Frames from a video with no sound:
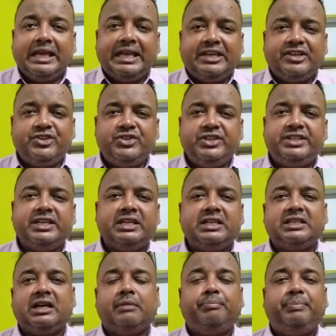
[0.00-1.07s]
A written
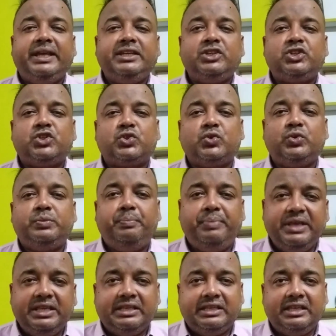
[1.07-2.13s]
complaint should
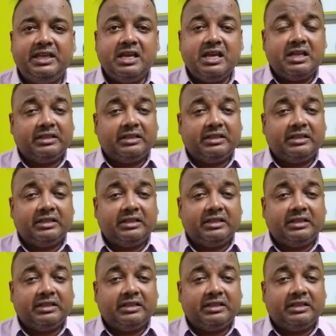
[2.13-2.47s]
be